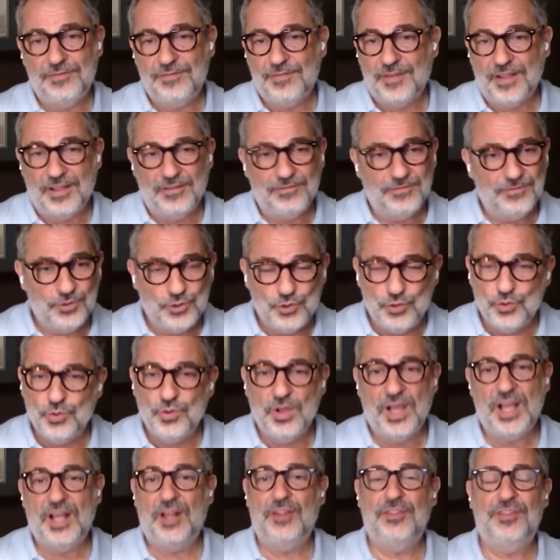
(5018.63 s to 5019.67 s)
I have 2
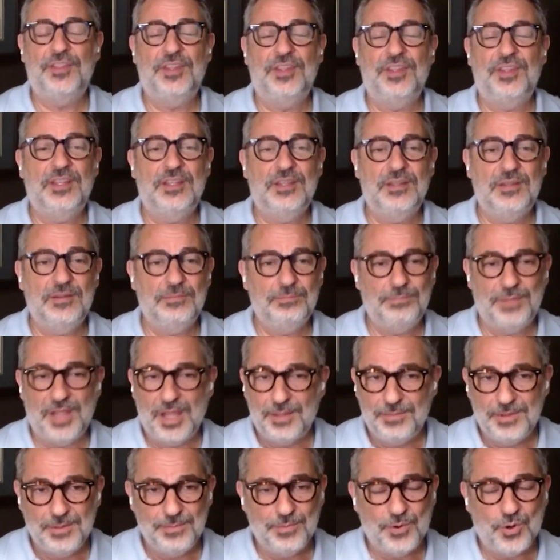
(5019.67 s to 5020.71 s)
healthy
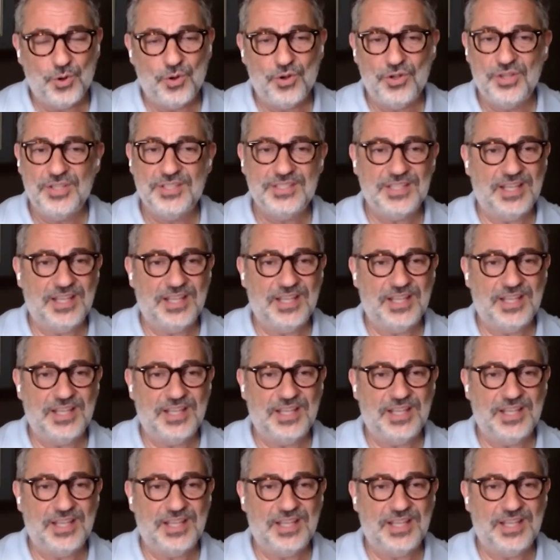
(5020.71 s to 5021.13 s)
baby boys.